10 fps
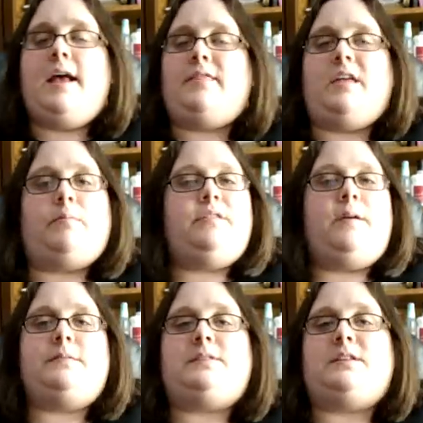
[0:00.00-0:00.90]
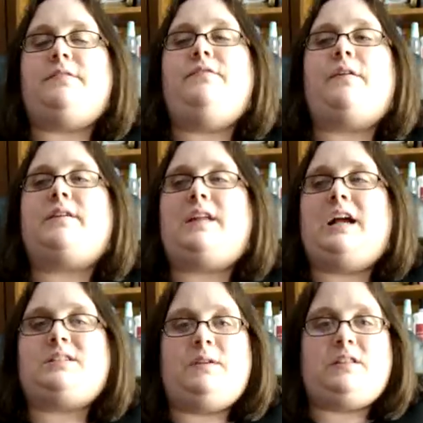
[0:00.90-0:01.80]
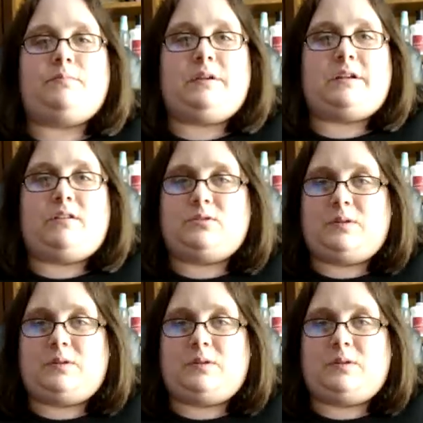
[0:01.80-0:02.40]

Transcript: they were there until the very last minute that we closed.